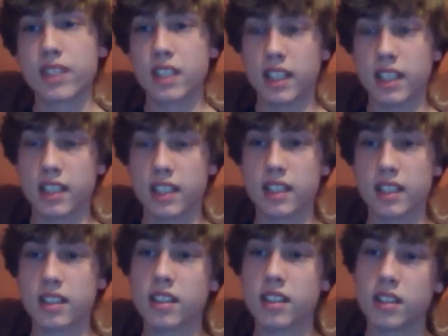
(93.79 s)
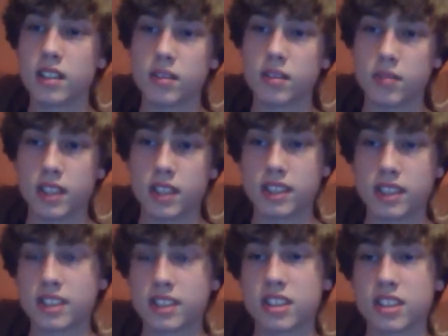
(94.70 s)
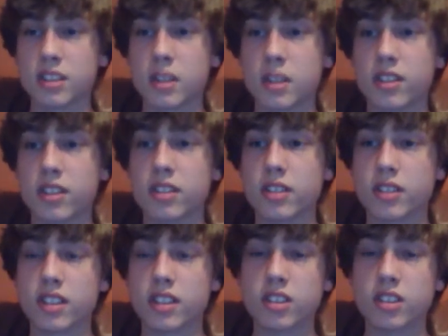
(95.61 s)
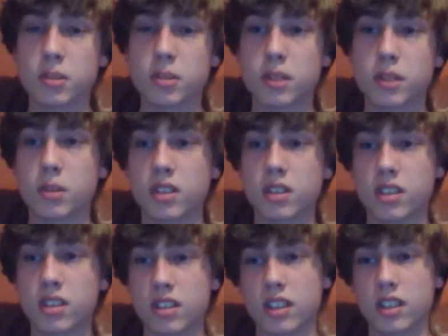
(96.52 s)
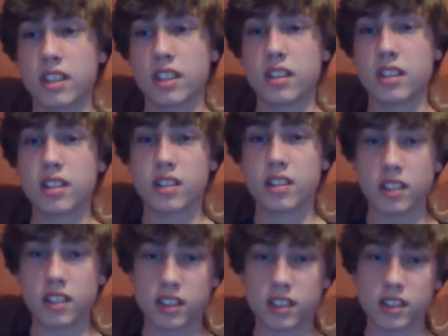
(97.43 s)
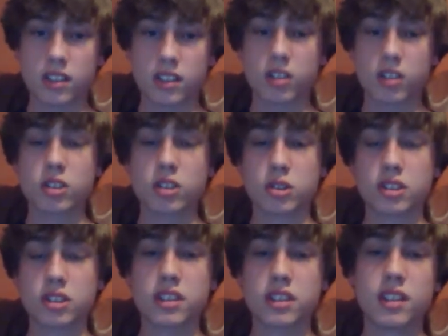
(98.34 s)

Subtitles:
And that's just about it with the newspaper and the articles.